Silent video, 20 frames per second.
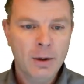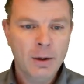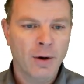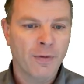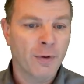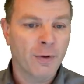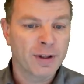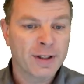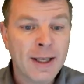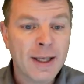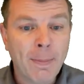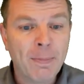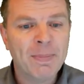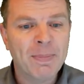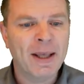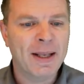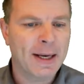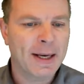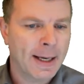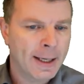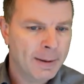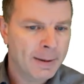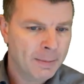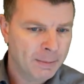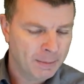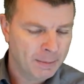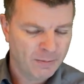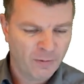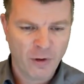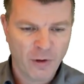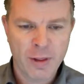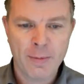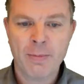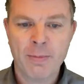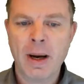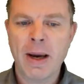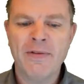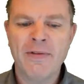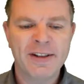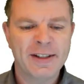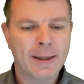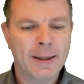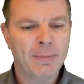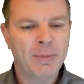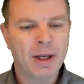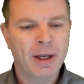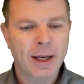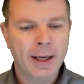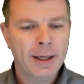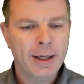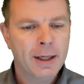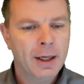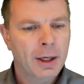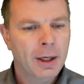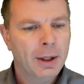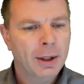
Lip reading: or for subnet A, for the private subnet A.